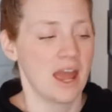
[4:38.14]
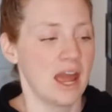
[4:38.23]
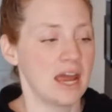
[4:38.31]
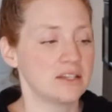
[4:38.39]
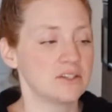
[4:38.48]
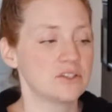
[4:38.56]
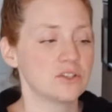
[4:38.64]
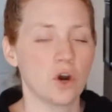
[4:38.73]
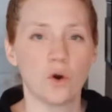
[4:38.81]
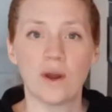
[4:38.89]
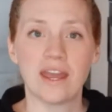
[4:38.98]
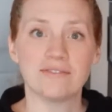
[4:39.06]
And
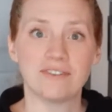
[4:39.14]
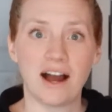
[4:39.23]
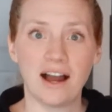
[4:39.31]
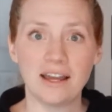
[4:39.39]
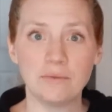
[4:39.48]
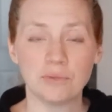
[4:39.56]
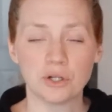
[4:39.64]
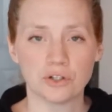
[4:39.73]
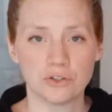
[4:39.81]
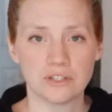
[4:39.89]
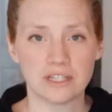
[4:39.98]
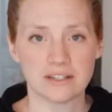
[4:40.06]
so if I'm
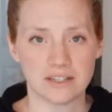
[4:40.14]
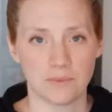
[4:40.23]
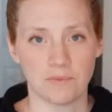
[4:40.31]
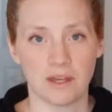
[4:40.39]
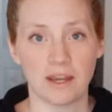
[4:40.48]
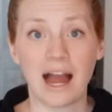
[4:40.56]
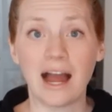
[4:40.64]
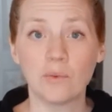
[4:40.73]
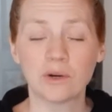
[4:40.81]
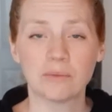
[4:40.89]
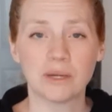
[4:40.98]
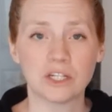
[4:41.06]
producing something, I
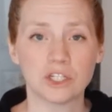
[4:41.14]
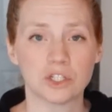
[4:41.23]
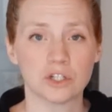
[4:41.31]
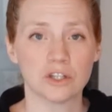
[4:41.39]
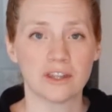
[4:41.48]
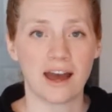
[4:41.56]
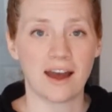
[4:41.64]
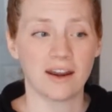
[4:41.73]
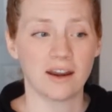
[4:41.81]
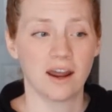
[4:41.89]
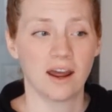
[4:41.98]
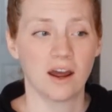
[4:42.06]
want to make sure that
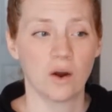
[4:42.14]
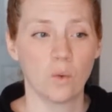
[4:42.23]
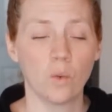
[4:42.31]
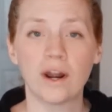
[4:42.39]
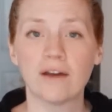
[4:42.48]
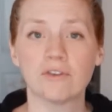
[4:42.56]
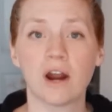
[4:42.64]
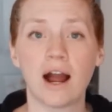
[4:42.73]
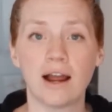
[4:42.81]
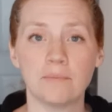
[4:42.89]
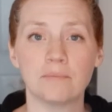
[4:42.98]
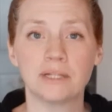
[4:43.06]
whatever
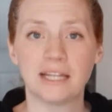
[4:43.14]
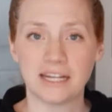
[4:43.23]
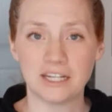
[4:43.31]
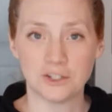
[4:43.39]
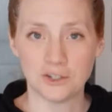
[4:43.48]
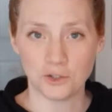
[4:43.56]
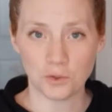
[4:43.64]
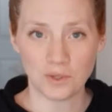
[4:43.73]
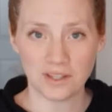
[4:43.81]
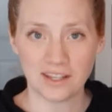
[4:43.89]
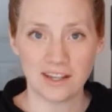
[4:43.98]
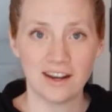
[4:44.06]
I'm planning to do
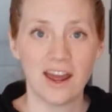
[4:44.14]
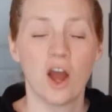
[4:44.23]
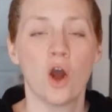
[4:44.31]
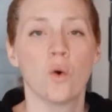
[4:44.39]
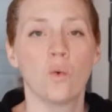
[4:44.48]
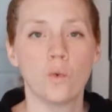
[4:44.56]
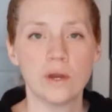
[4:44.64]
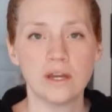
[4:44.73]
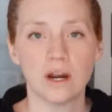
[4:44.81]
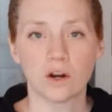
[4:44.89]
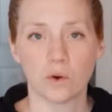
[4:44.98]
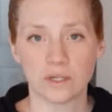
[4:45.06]
with it, we
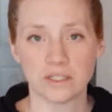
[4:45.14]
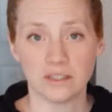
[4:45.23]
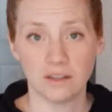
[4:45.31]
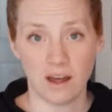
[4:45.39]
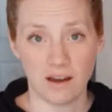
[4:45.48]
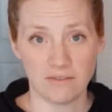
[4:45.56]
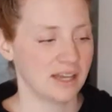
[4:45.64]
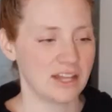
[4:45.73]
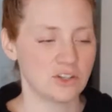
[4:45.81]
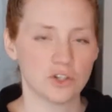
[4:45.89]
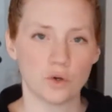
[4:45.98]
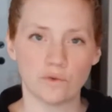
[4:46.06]
are going to love.
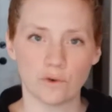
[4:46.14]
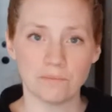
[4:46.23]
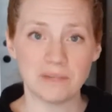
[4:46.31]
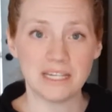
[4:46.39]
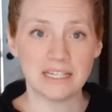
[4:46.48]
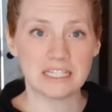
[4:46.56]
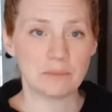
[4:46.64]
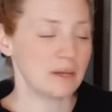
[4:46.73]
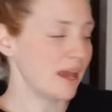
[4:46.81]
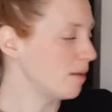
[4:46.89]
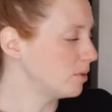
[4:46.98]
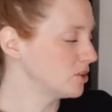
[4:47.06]
And so for me to
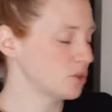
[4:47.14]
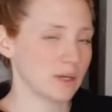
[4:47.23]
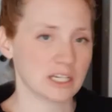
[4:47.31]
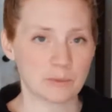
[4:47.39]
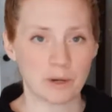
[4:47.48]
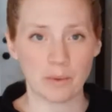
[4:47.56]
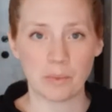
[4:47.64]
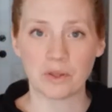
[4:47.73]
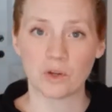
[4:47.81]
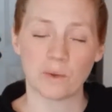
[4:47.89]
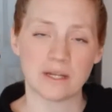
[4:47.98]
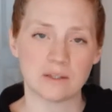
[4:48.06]
be able to experiment
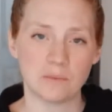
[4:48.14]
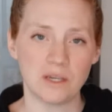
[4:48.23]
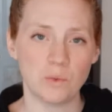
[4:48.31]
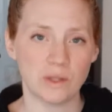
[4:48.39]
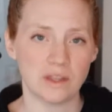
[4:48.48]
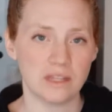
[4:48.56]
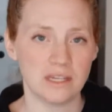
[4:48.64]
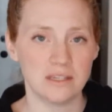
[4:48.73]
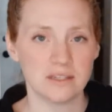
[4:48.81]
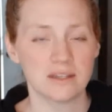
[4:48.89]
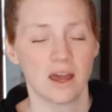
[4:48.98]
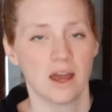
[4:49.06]
with a recipe with
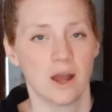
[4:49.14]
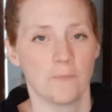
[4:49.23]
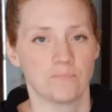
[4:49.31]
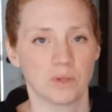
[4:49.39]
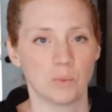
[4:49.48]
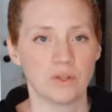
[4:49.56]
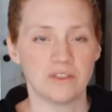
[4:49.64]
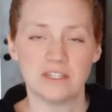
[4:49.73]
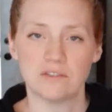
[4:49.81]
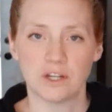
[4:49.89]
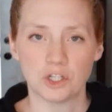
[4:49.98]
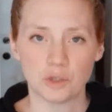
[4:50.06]
these
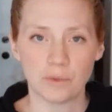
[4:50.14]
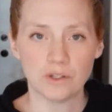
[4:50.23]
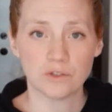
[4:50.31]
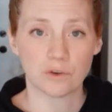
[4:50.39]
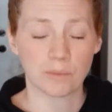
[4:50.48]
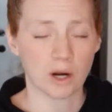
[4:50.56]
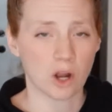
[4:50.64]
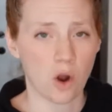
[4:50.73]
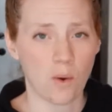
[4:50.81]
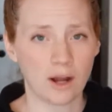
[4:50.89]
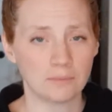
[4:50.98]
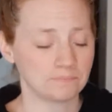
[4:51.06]
vegetables from our
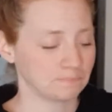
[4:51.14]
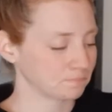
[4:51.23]
co-op